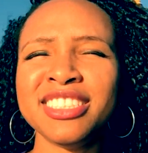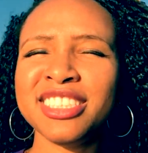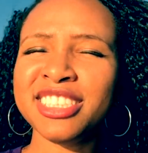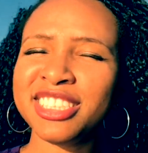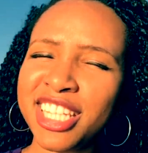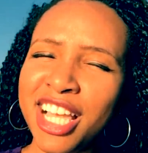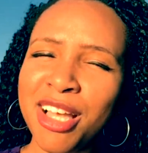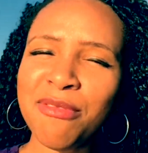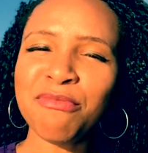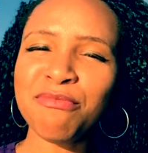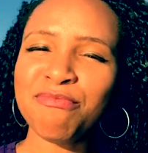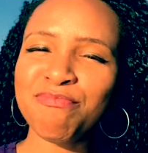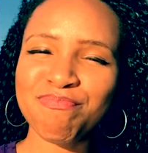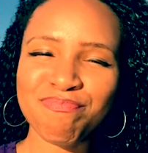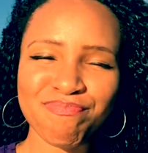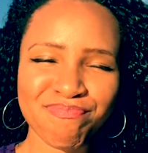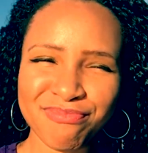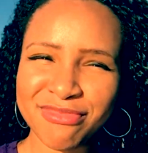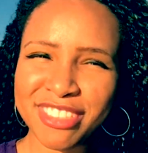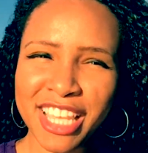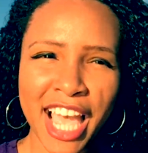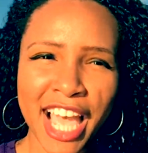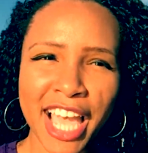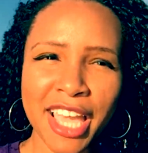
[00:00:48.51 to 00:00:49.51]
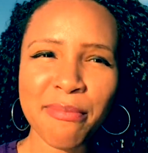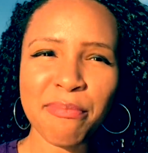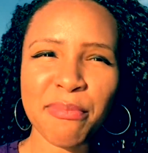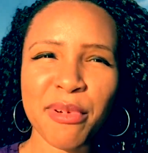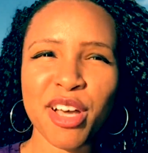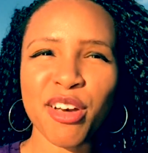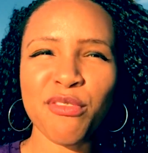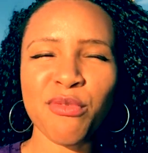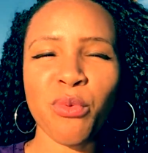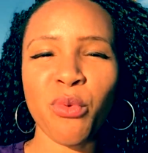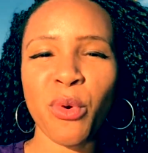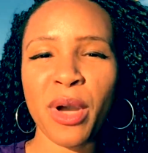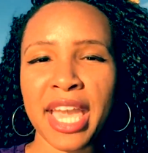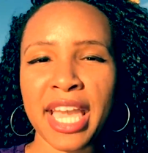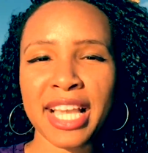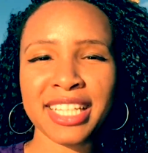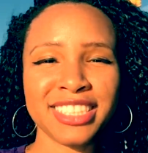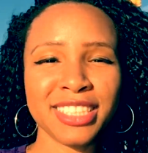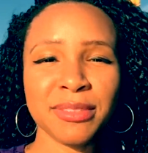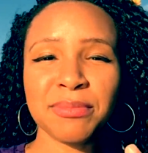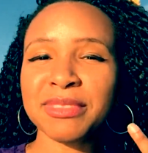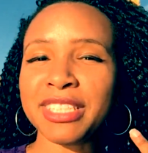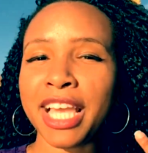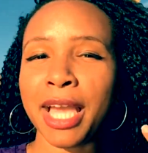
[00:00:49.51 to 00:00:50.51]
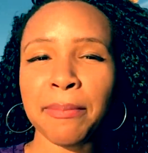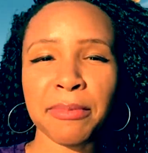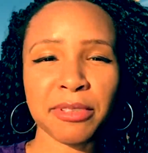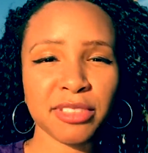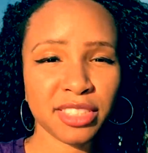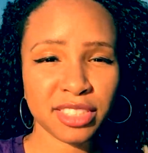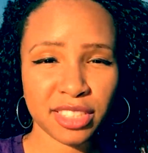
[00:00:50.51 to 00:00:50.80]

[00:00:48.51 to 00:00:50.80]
some type of way, some type of